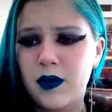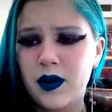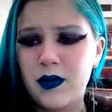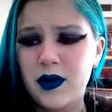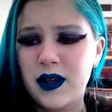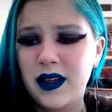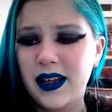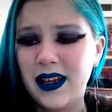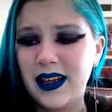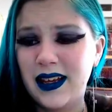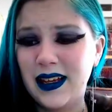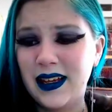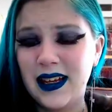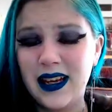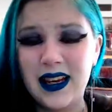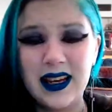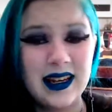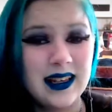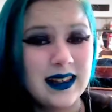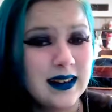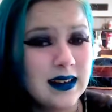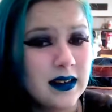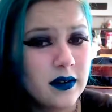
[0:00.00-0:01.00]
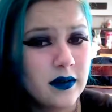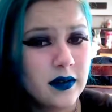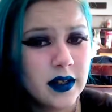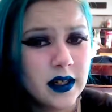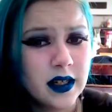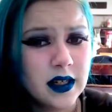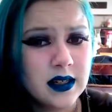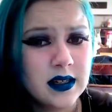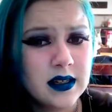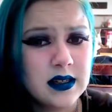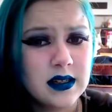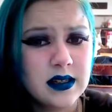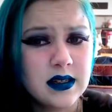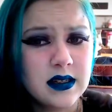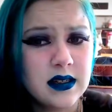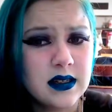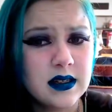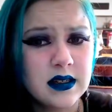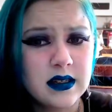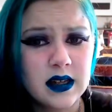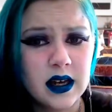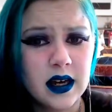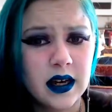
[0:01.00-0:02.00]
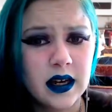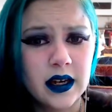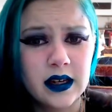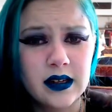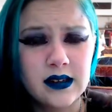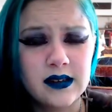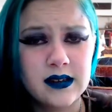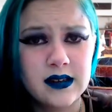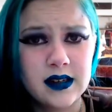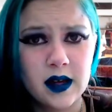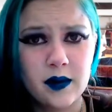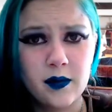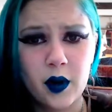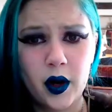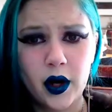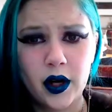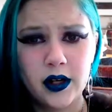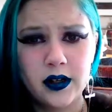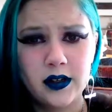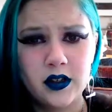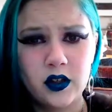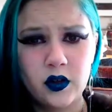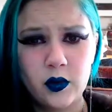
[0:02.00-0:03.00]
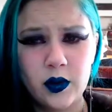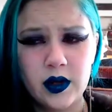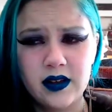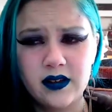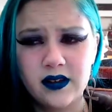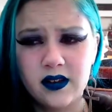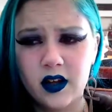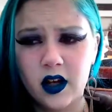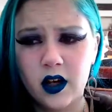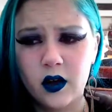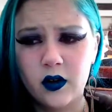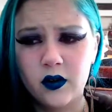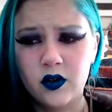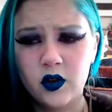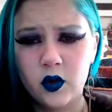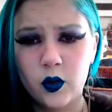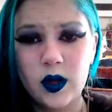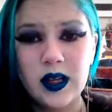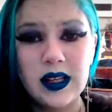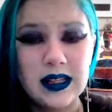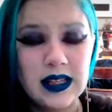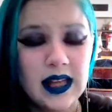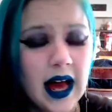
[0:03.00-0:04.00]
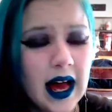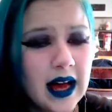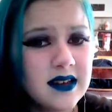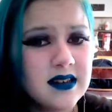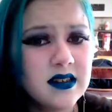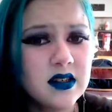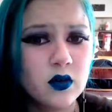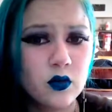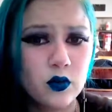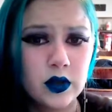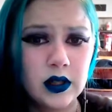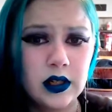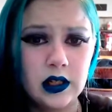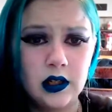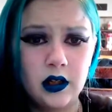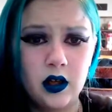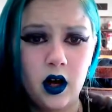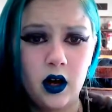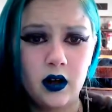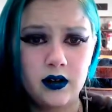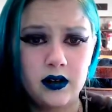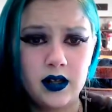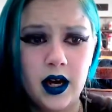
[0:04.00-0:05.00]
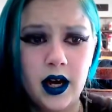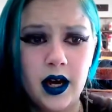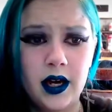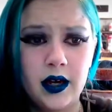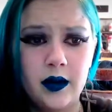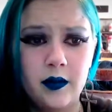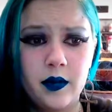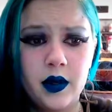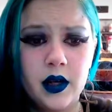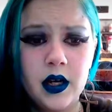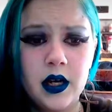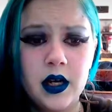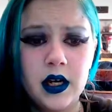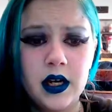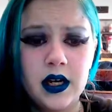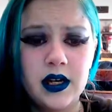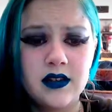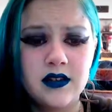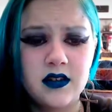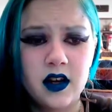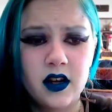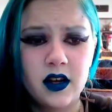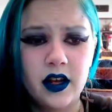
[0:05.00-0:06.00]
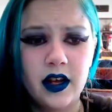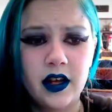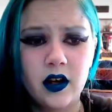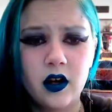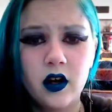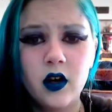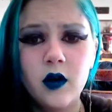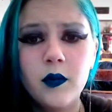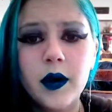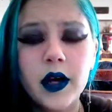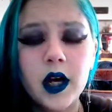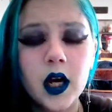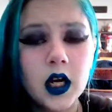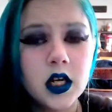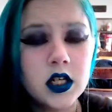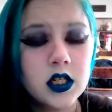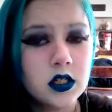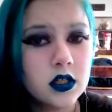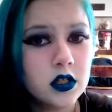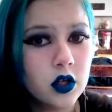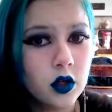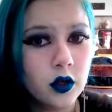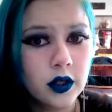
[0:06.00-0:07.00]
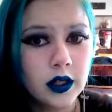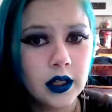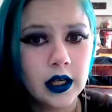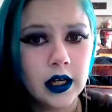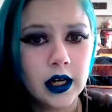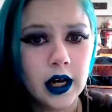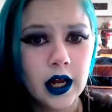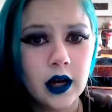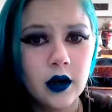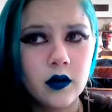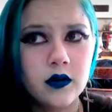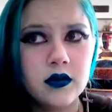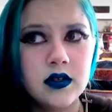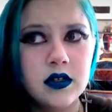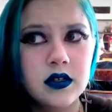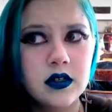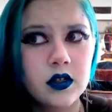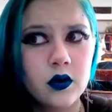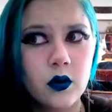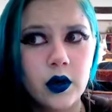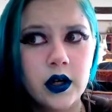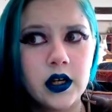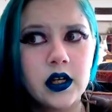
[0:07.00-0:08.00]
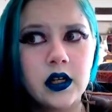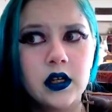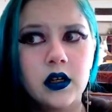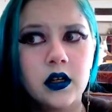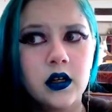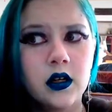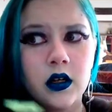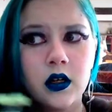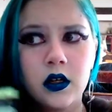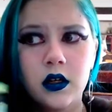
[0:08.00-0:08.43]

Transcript: like an eighth of it since I bought it 2 weeks ago. So it lasts a really long time. It's not like, oh my gosh, there's only an ounce. It's going to,